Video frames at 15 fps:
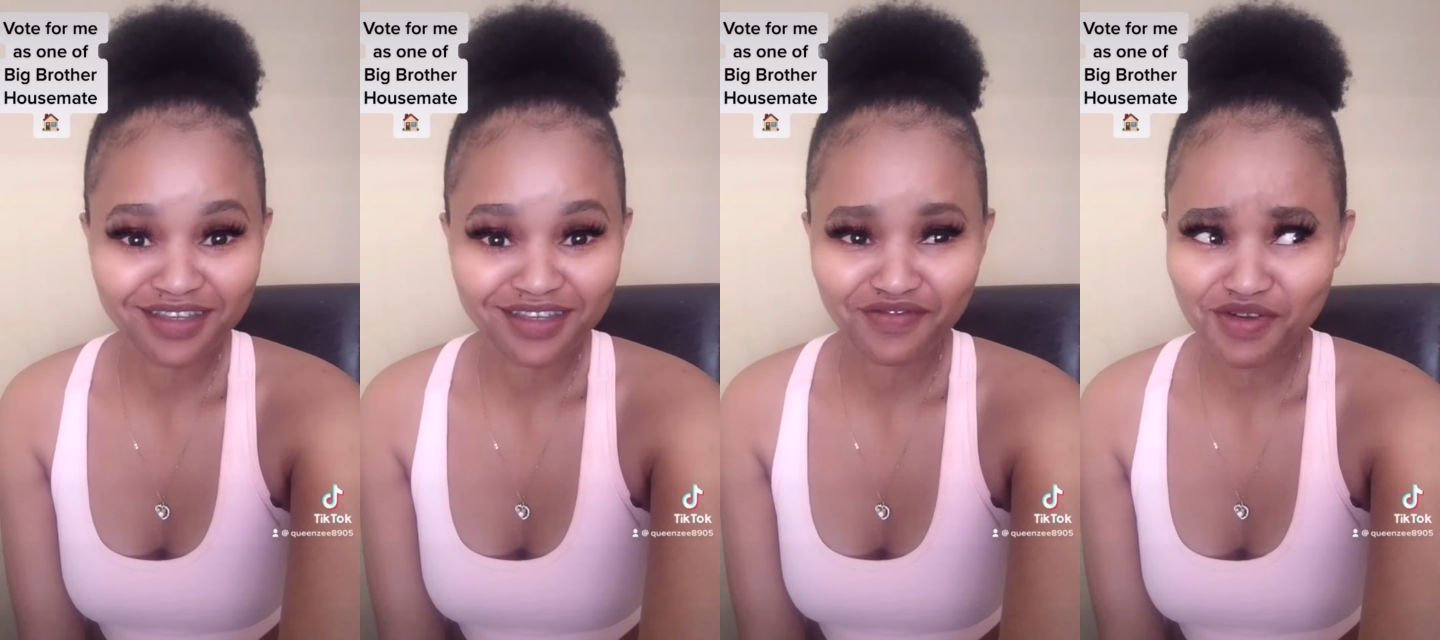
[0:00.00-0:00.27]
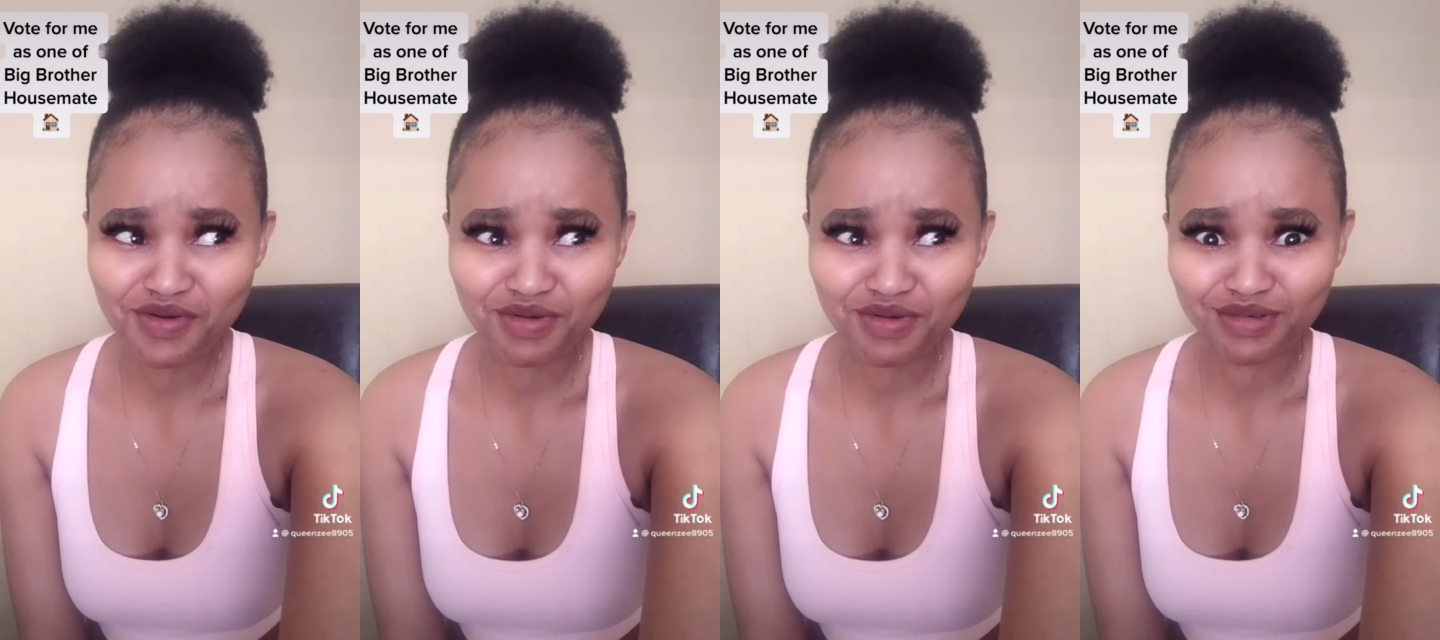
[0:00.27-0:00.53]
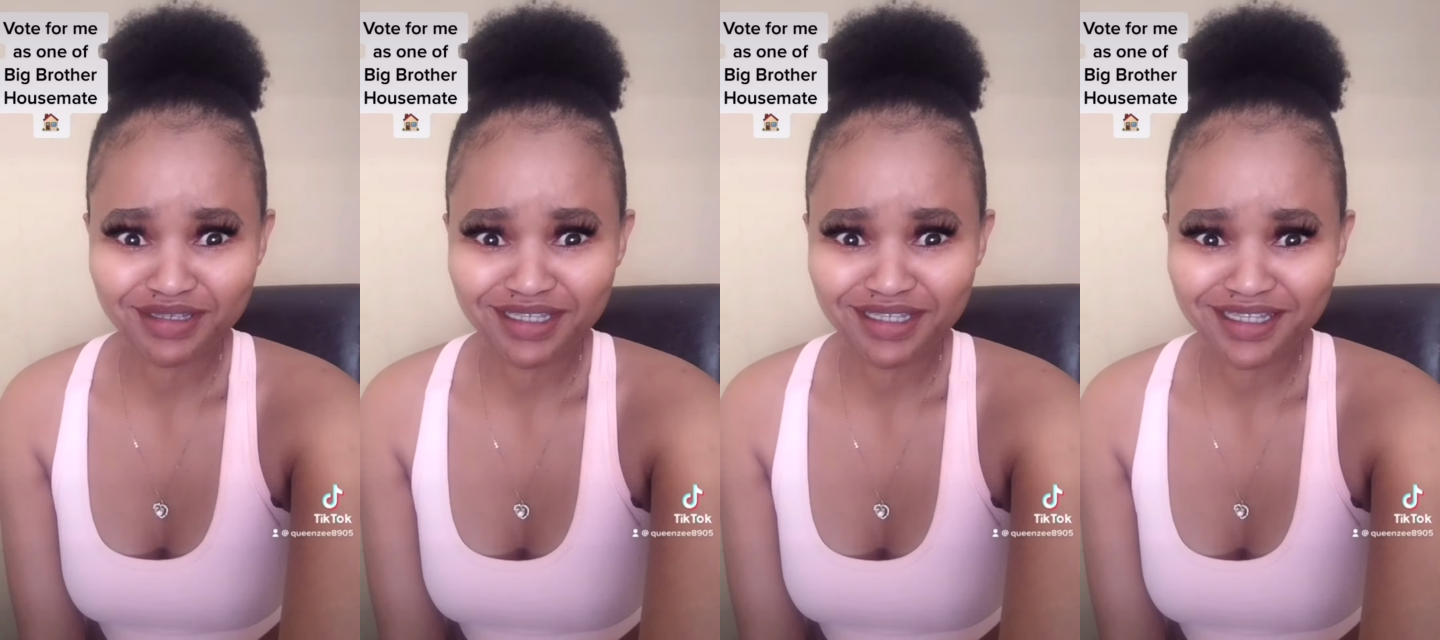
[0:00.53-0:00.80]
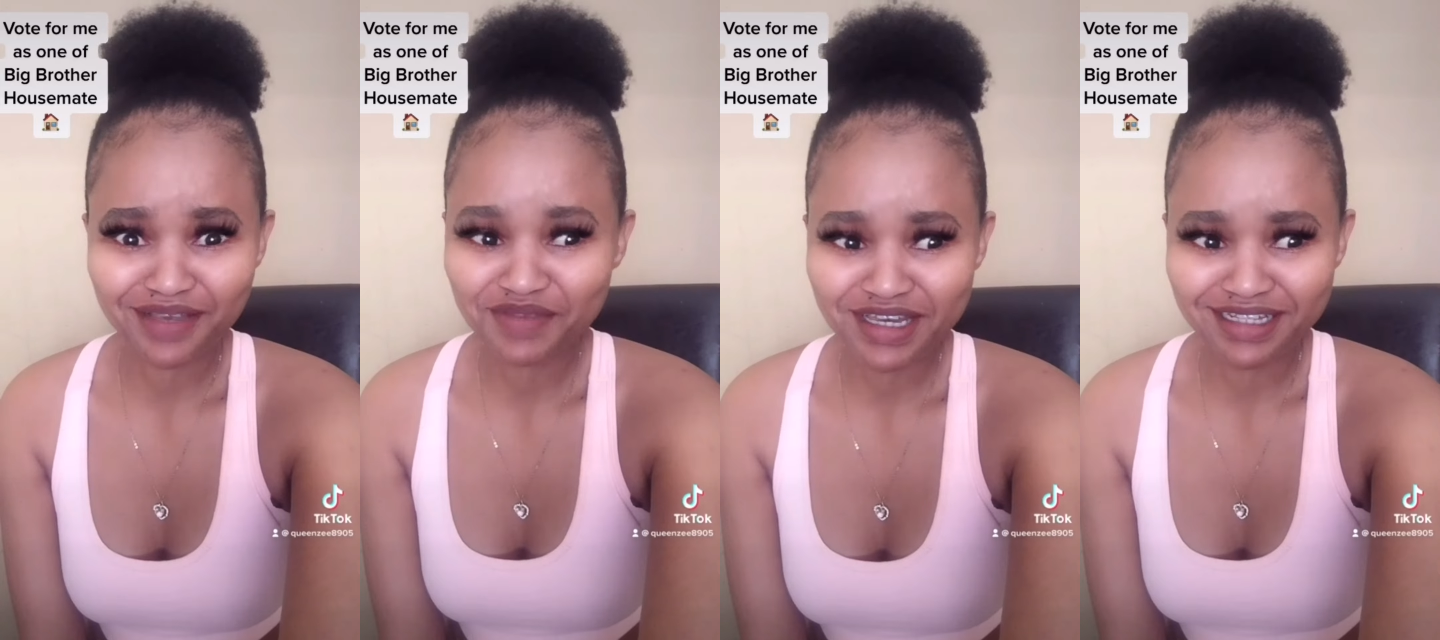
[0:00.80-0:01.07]
of course.
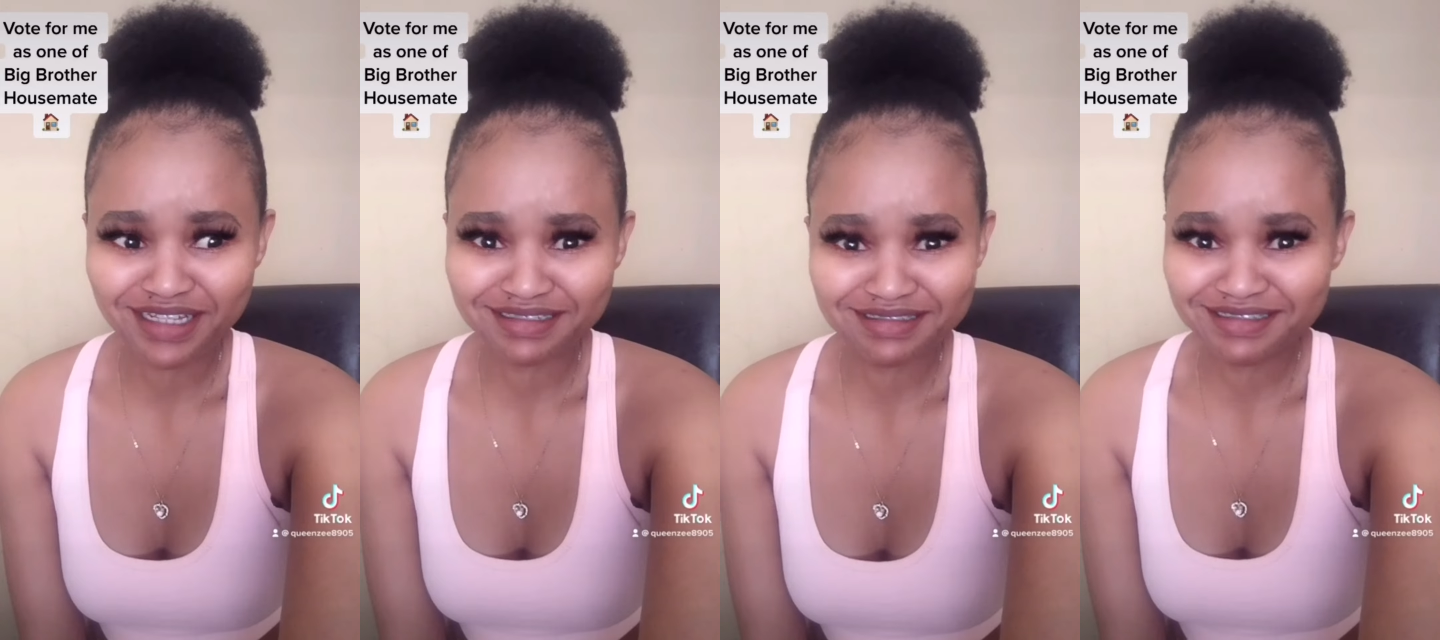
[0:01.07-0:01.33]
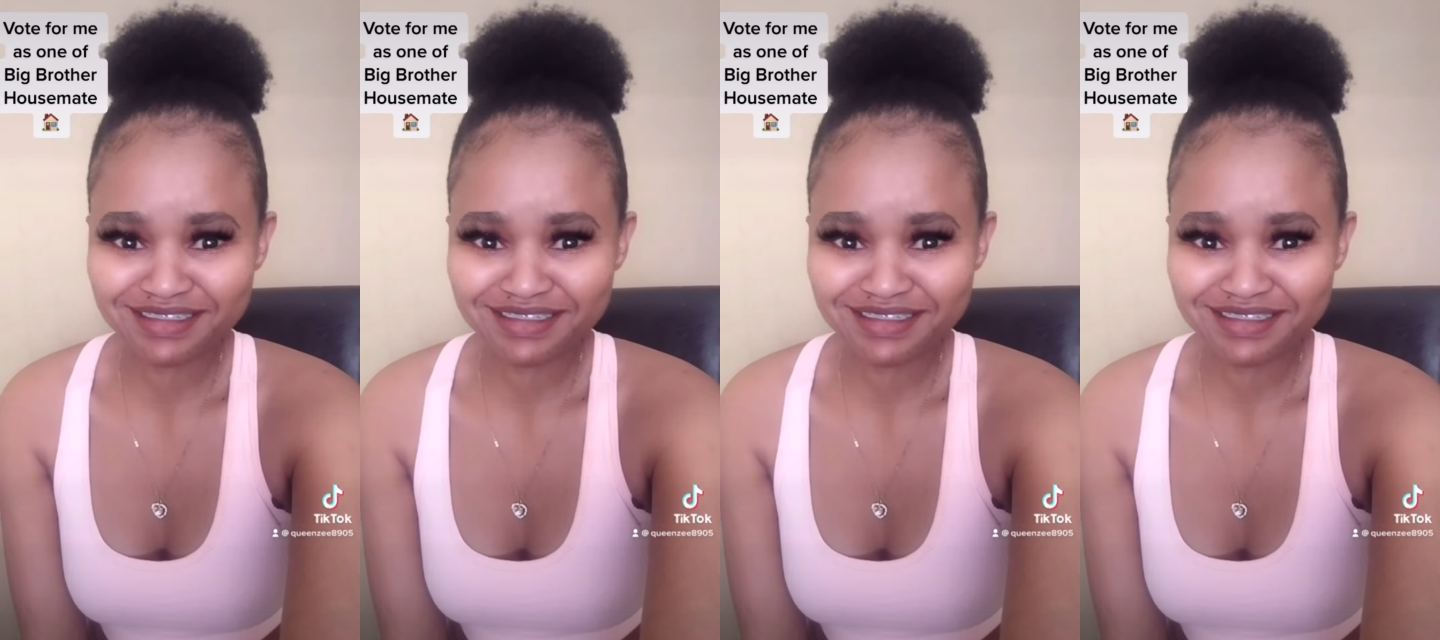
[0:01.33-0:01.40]
I mean,